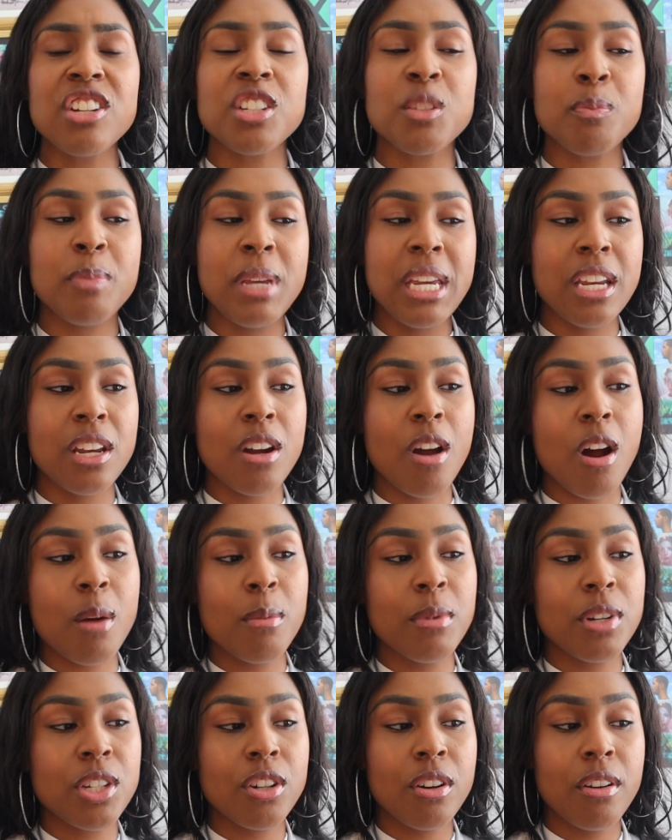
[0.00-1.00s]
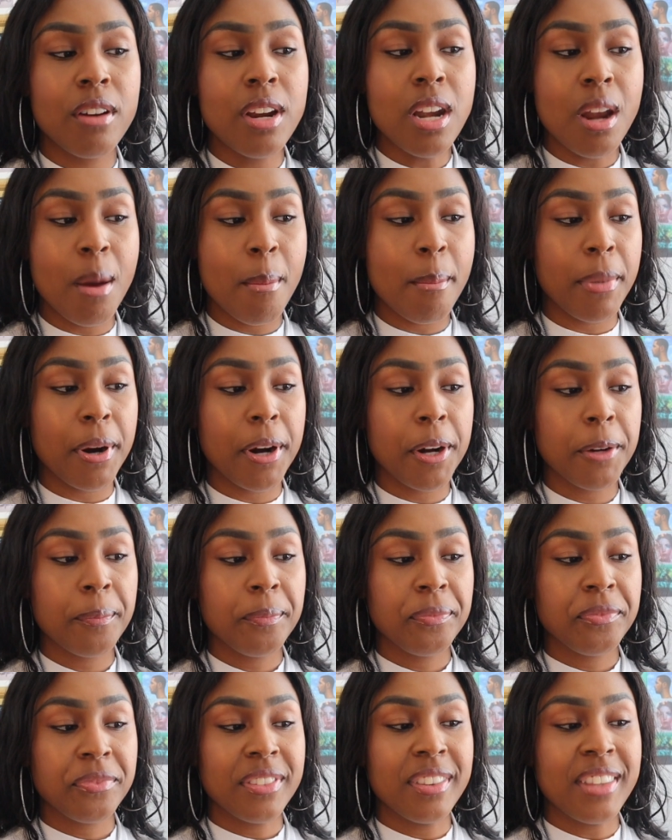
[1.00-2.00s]
just pick an arbitrary number
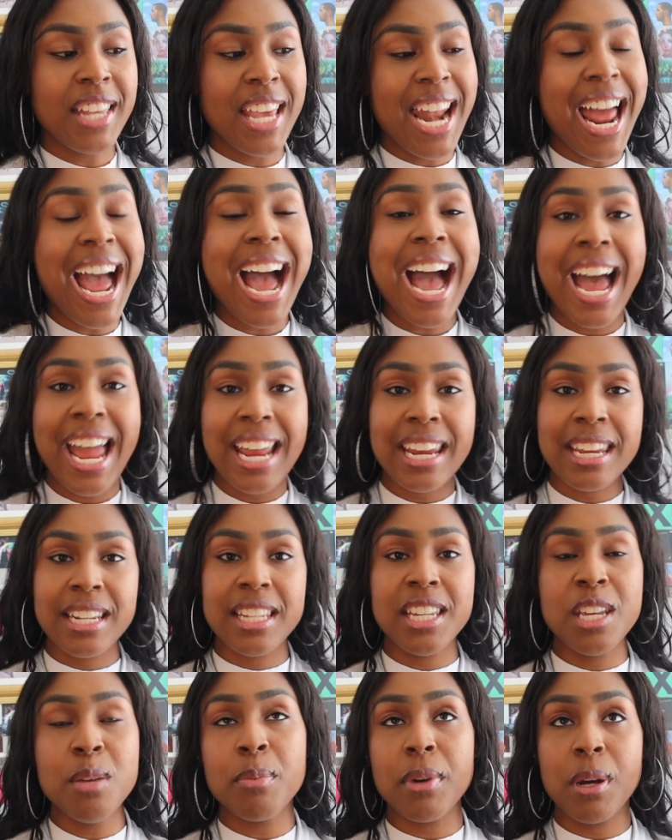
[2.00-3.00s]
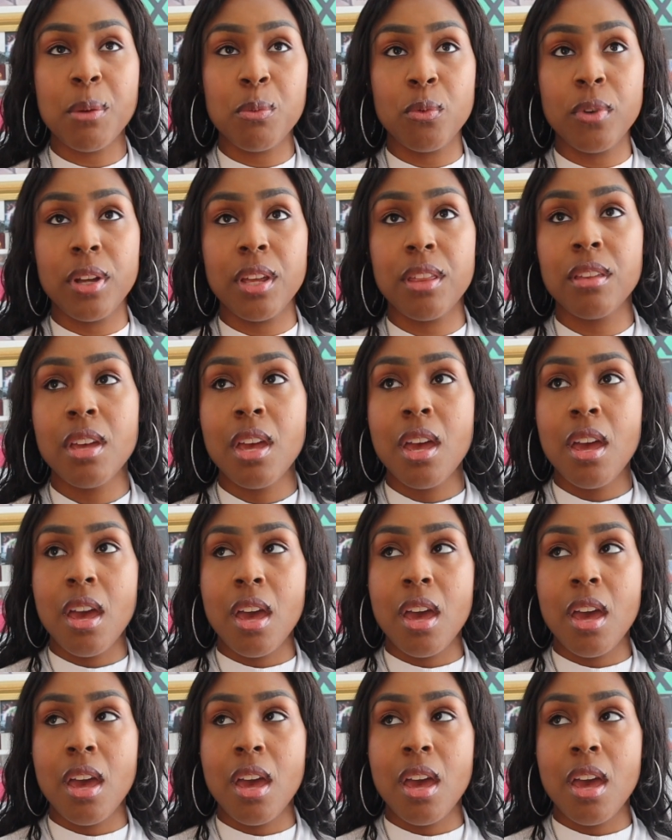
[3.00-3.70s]
that I can keep up with?